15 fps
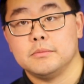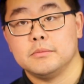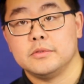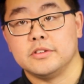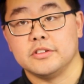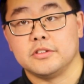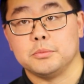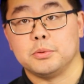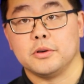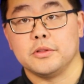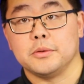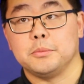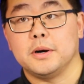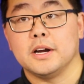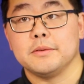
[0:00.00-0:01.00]
to support
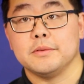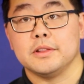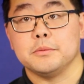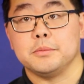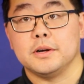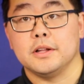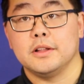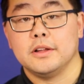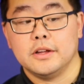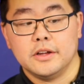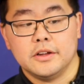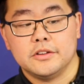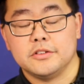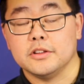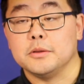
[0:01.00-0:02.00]
the bottom of the ball,
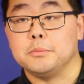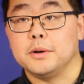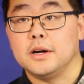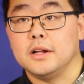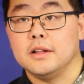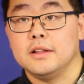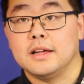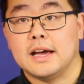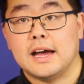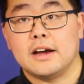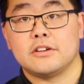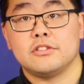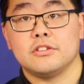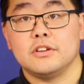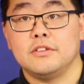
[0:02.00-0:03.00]
so the ball
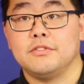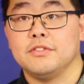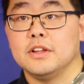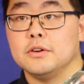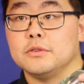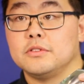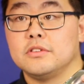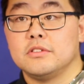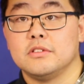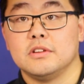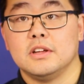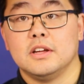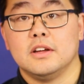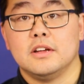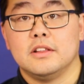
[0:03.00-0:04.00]
actually floats.
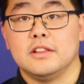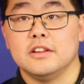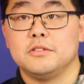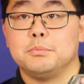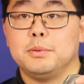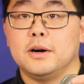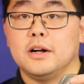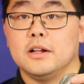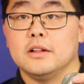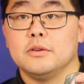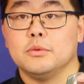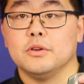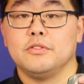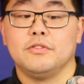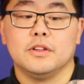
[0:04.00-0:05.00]
This ball
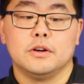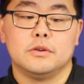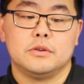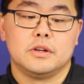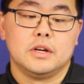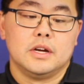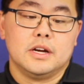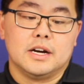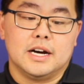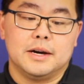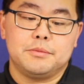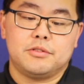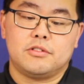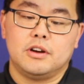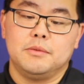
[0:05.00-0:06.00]
will float
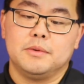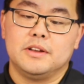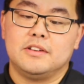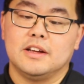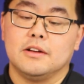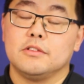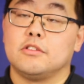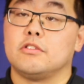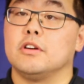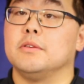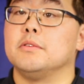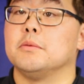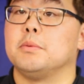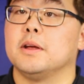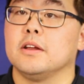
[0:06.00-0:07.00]
upstream and downstream
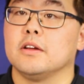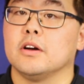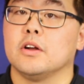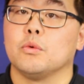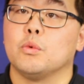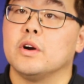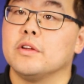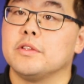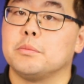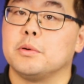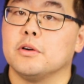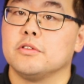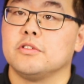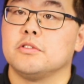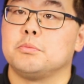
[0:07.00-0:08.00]
depending on where the
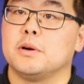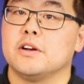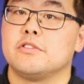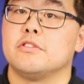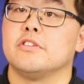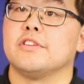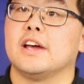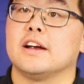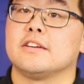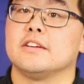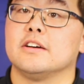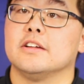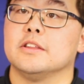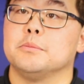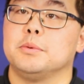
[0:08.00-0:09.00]
process pressure is acting
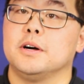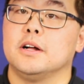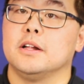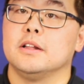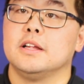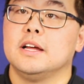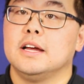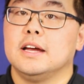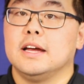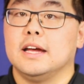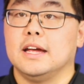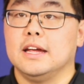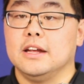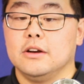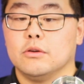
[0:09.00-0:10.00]
on the ball
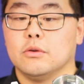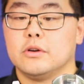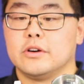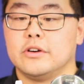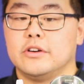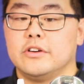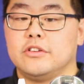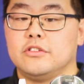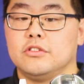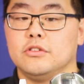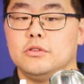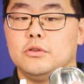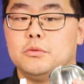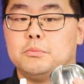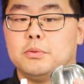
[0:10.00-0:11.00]
in order
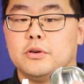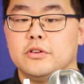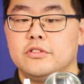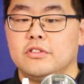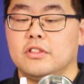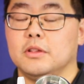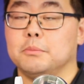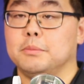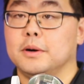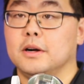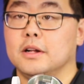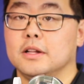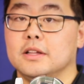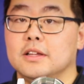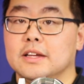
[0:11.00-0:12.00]
to push the
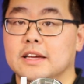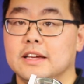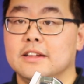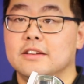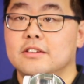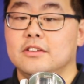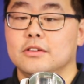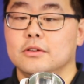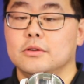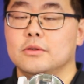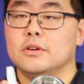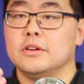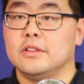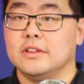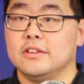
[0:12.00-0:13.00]
ball into
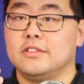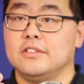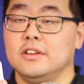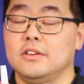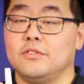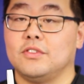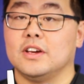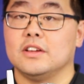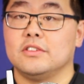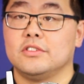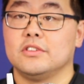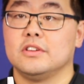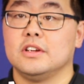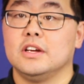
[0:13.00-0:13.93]
this seat face.